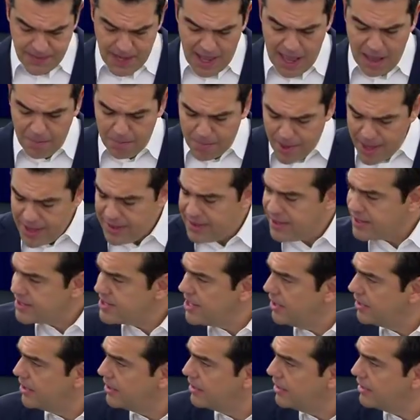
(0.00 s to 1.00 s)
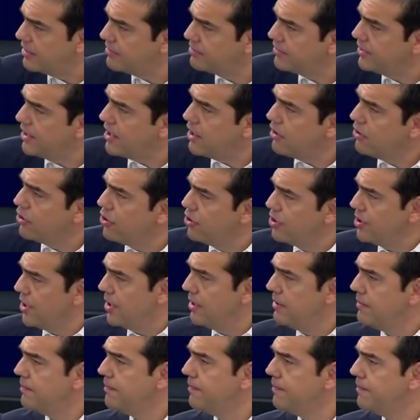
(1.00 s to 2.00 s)
Greece and the Greeks have
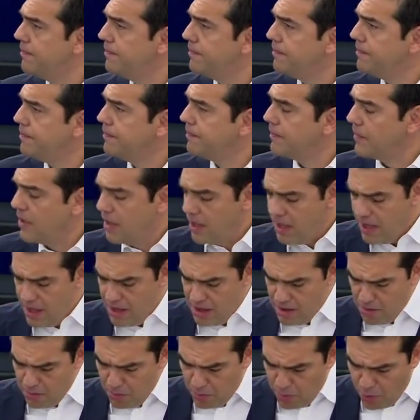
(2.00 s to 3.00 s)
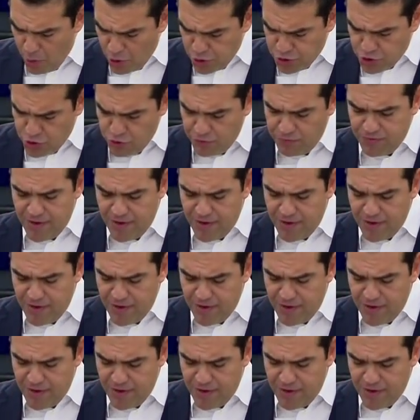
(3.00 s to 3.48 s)
proven these last years